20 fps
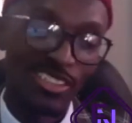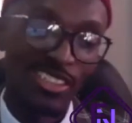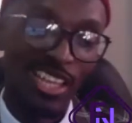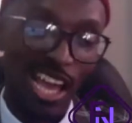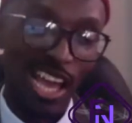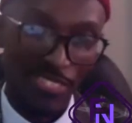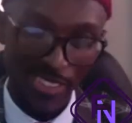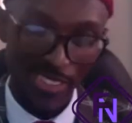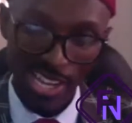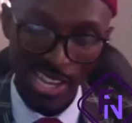I
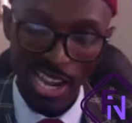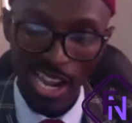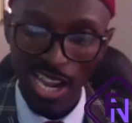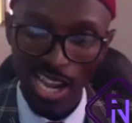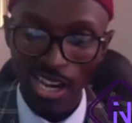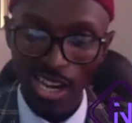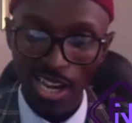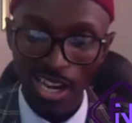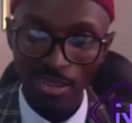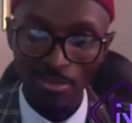think
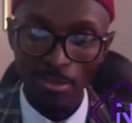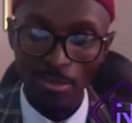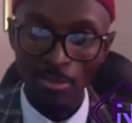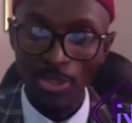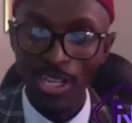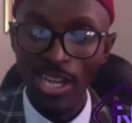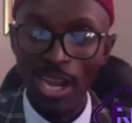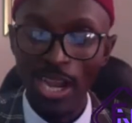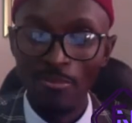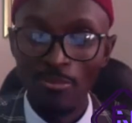I'm
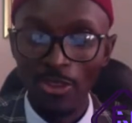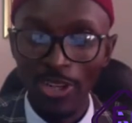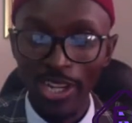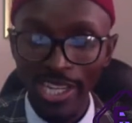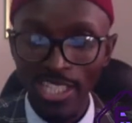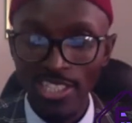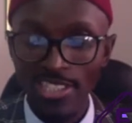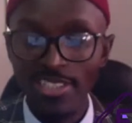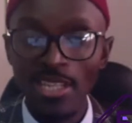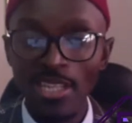gonna
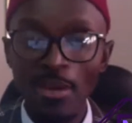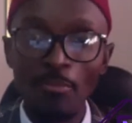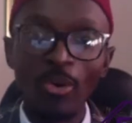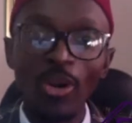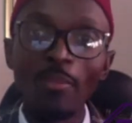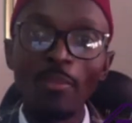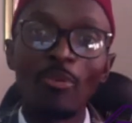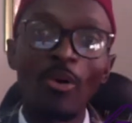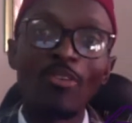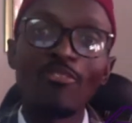listen to
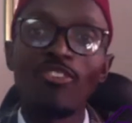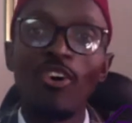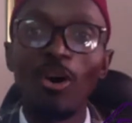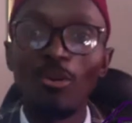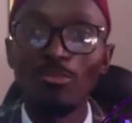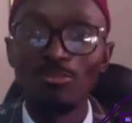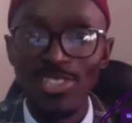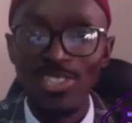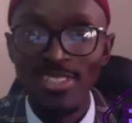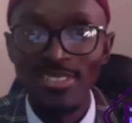bullet point
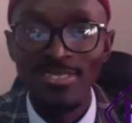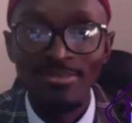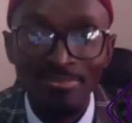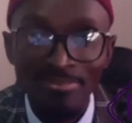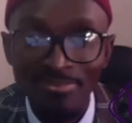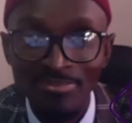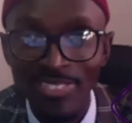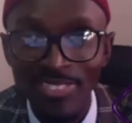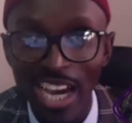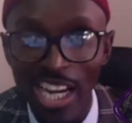forms.
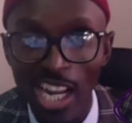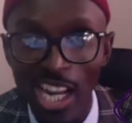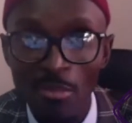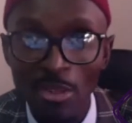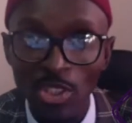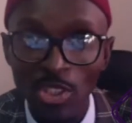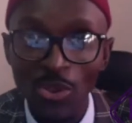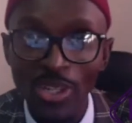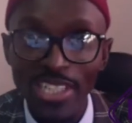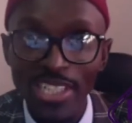Allow
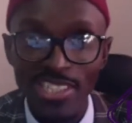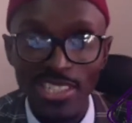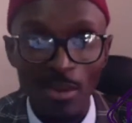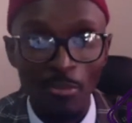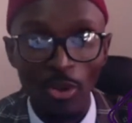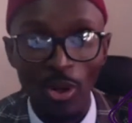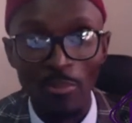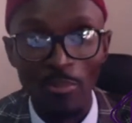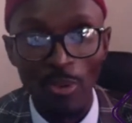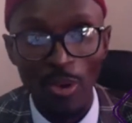me to listen to
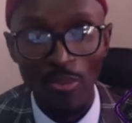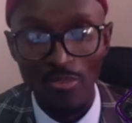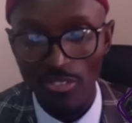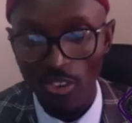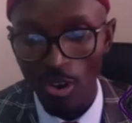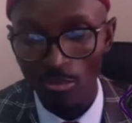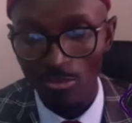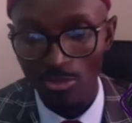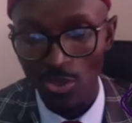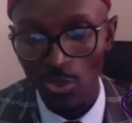bullet point
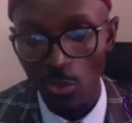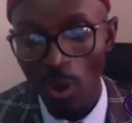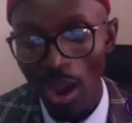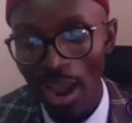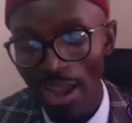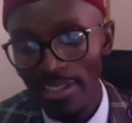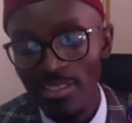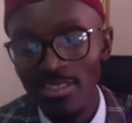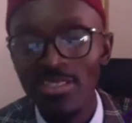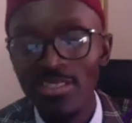forms.
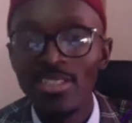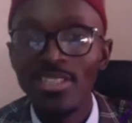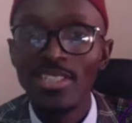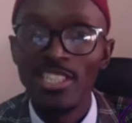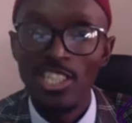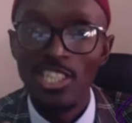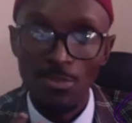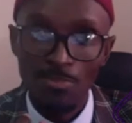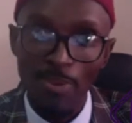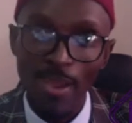1,
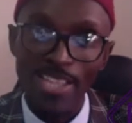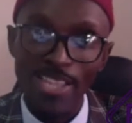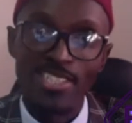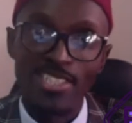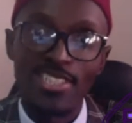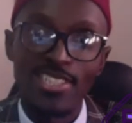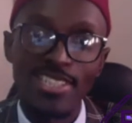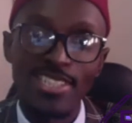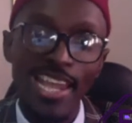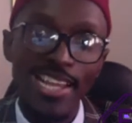
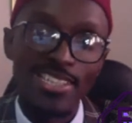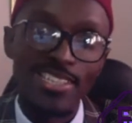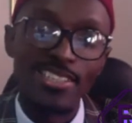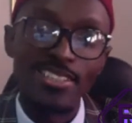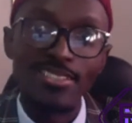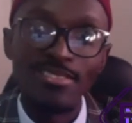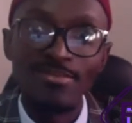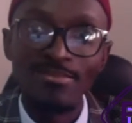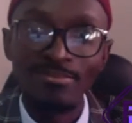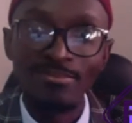
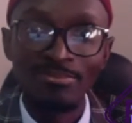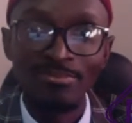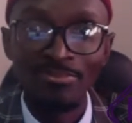persistence.